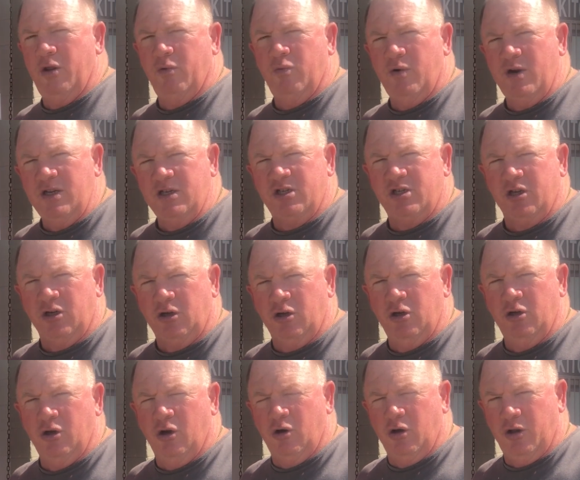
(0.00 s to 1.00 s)
the rinse
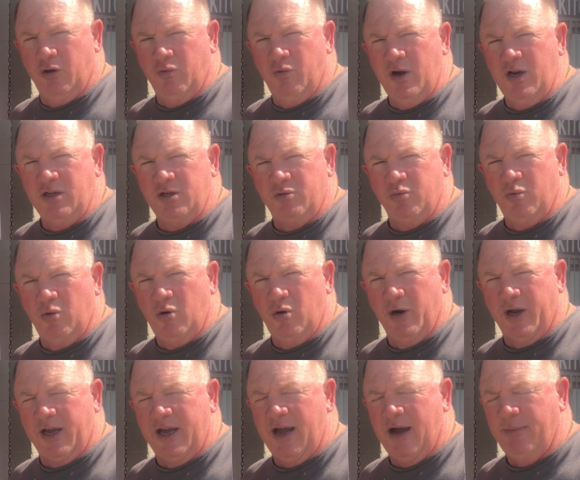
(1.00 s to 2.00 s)

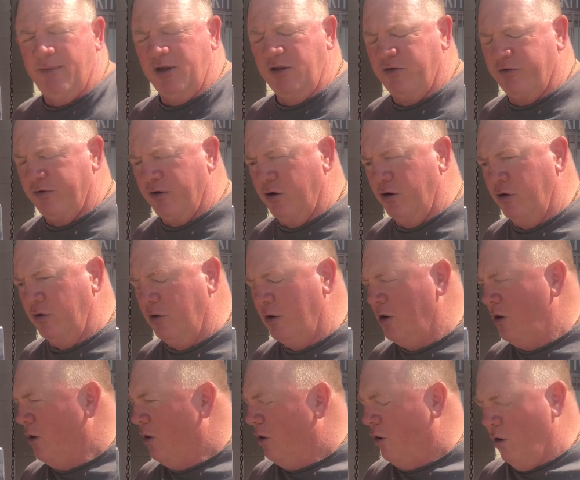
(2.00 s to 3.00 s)
water coming through,
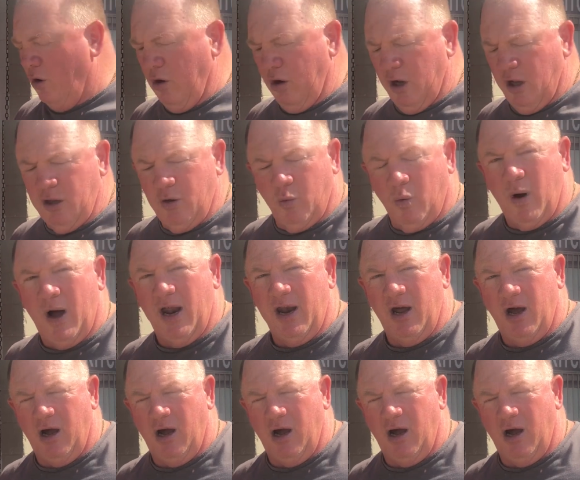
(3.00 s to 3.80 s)
all on the one